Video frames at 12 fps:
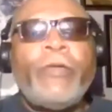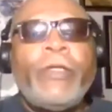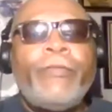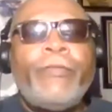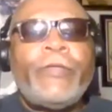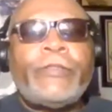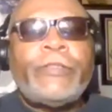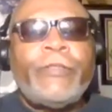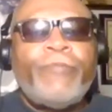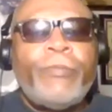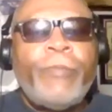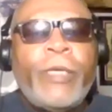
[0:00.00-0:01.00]
as quickly
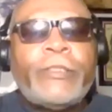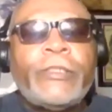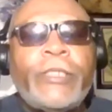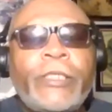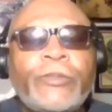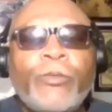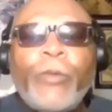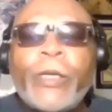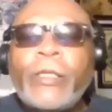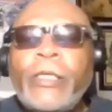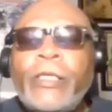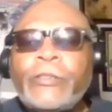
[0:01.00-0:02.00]
as we can so
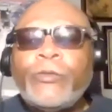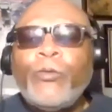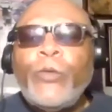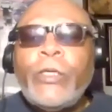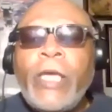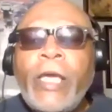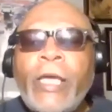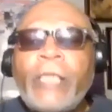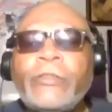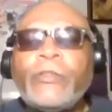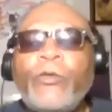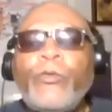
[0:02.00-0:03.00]
we can step off
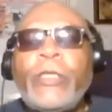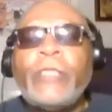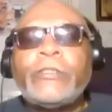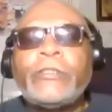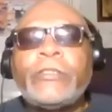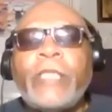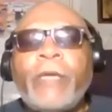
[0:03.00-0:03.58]
to the next one.